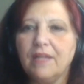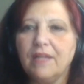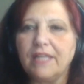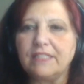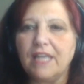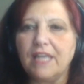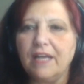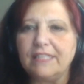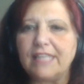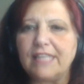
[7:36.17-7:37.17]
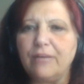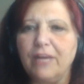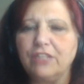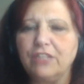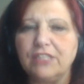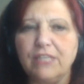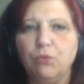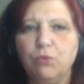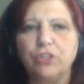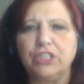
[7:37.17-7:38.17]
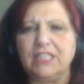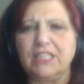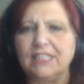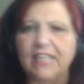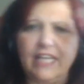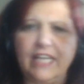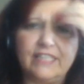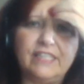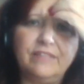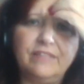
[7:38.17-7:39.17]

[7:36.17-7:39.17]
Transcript: That uh, ECETI Ranch is in Washington State, isn't it?